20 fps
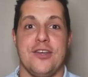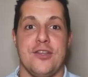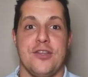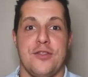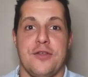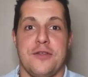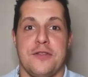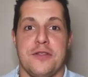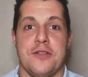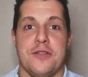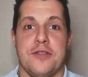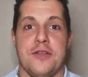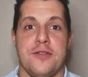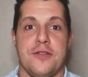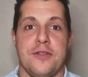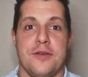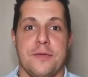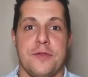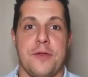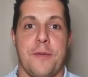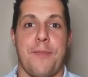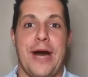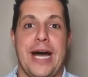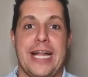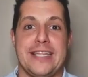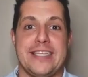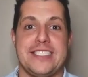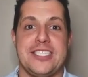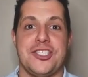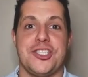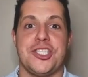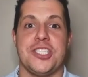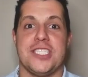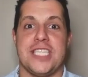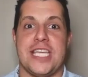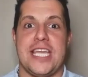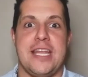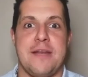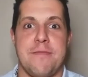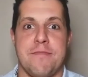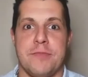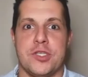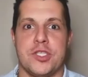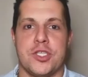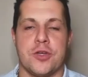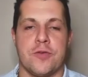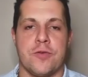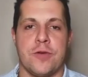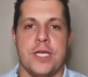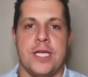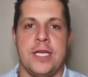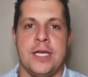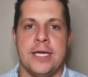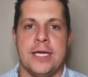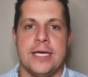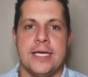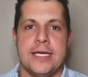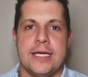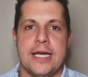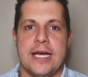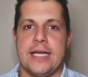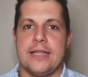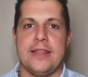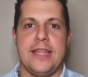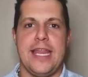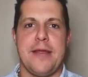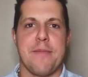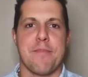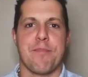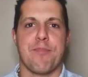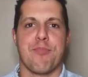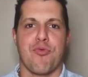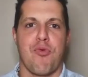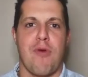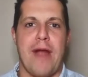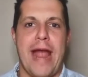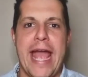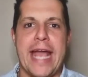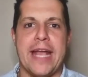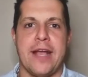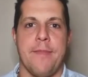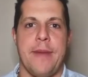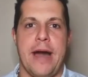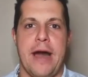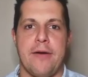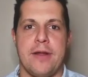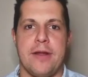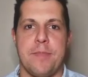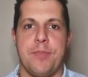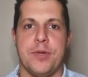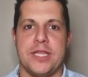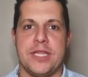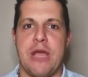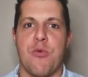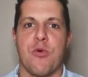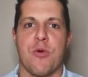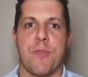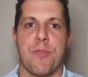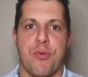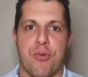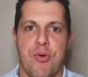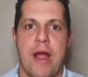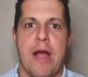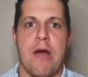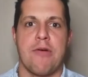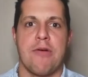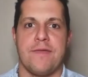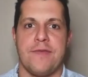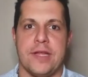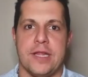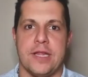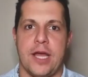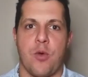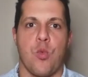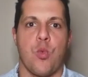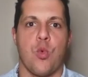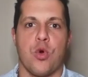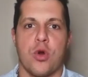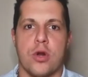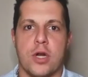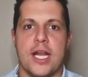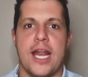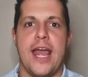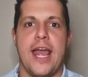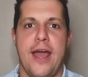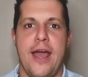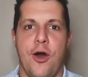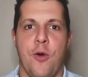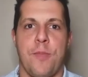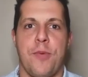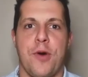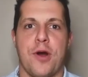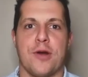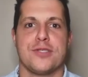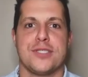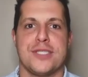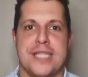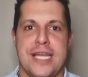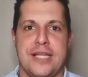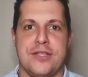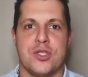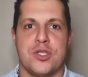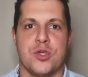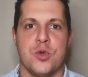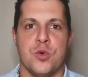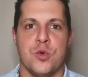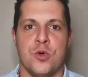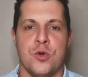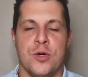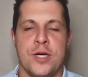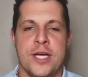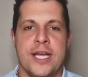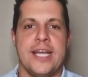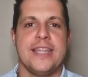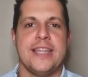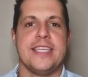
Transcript: The politicians in Missouri, they didn't brag about it, but they were proud of it. Like, we're going to help our state school.